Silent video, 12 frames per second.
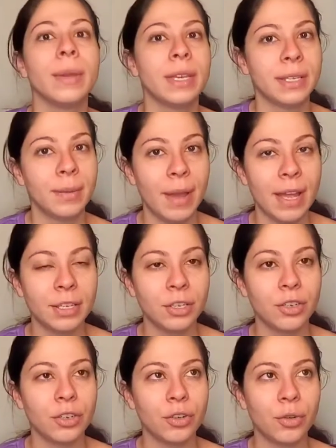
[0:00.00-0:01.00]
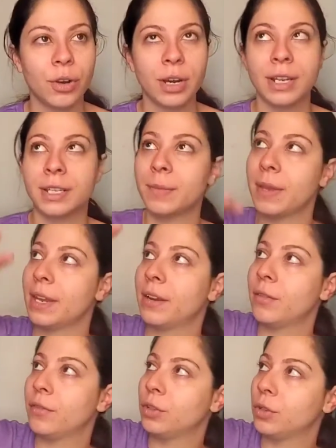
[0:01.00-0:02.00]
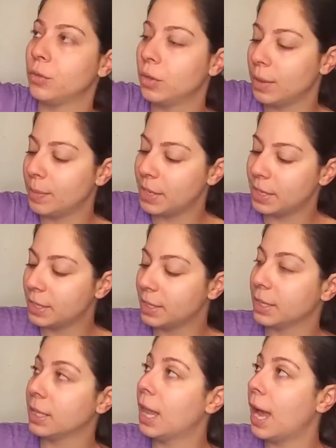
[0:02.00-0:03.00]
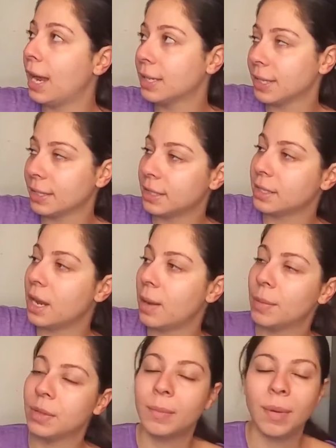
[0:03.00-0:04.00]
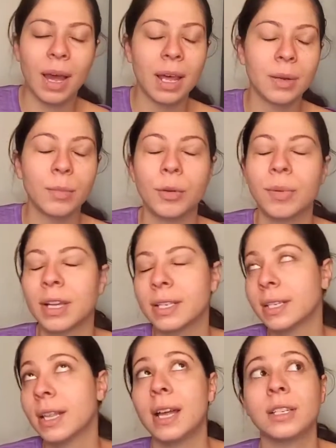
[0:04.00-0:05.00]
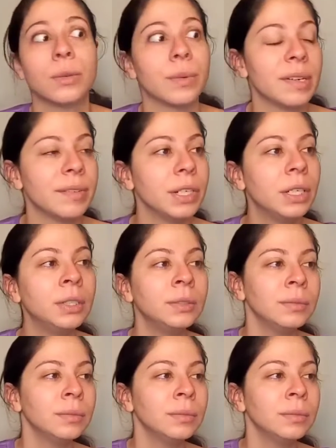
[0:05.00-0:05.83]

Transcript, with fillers: because the passenger door is made out of two pieces of glass, like the top and the bottom, or plexiglass, or whatever